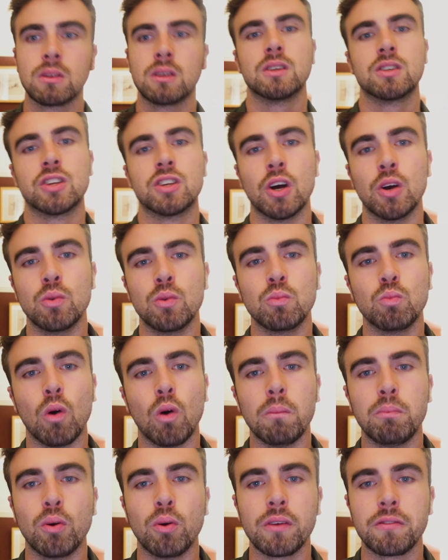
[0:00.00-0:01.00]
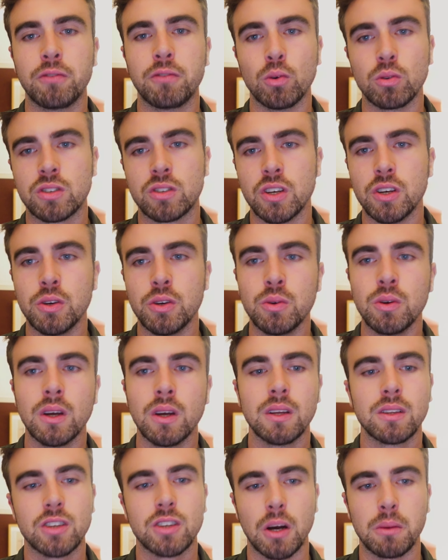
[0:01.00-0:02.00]
So 1.42
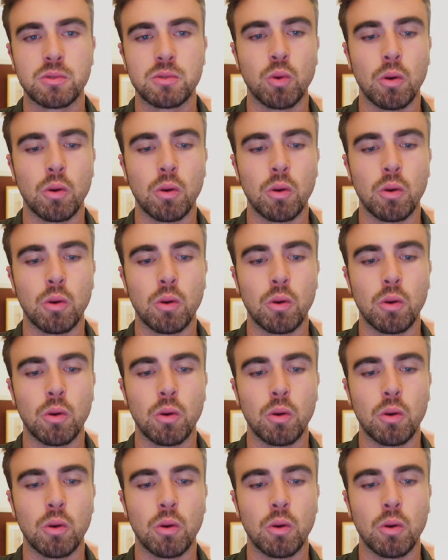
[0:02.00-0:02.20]
times